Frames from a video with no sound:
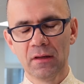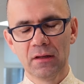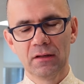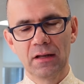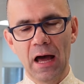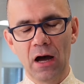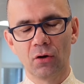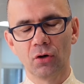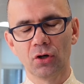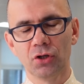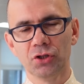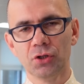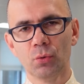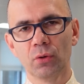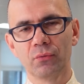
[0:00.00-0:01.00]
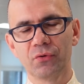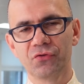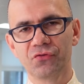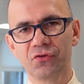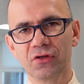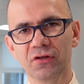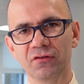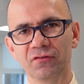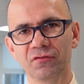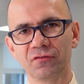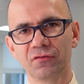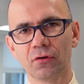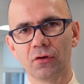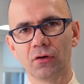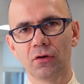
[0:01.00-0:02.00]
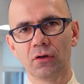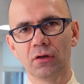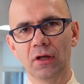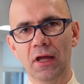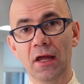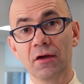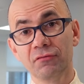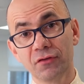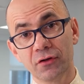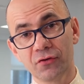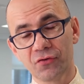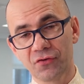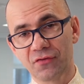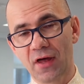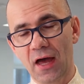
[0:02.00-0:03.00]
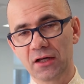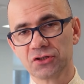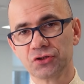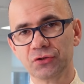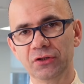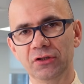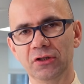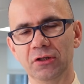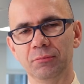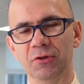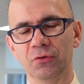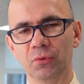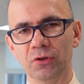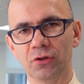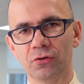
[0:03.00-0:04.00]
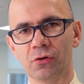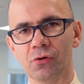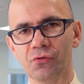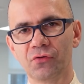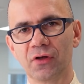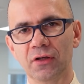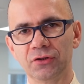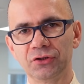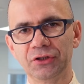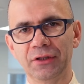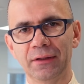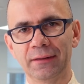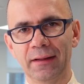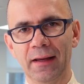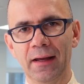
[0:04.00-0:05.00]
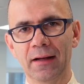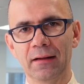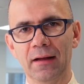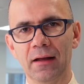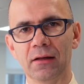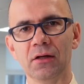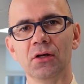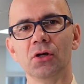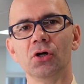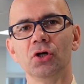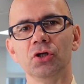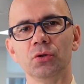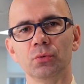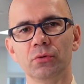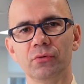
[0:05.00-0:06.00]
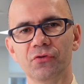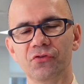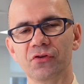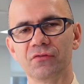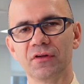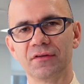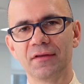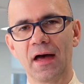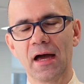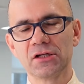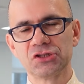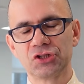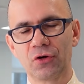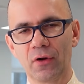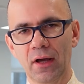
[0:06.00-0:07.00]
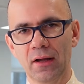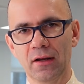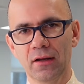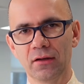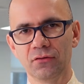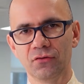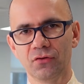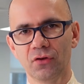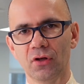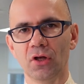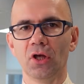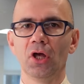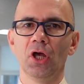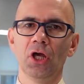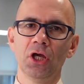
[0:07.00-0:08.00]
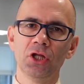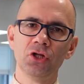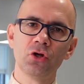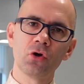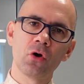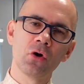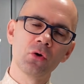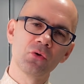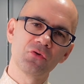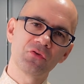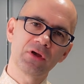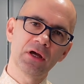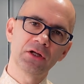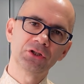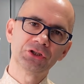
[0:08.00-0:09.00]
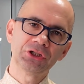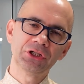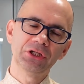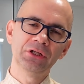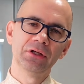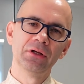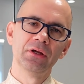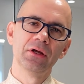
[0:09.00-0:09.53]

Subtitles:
Now, you will receive, if there's a tax treaty between your host country and Canada, you would receive a tax credit in your host country.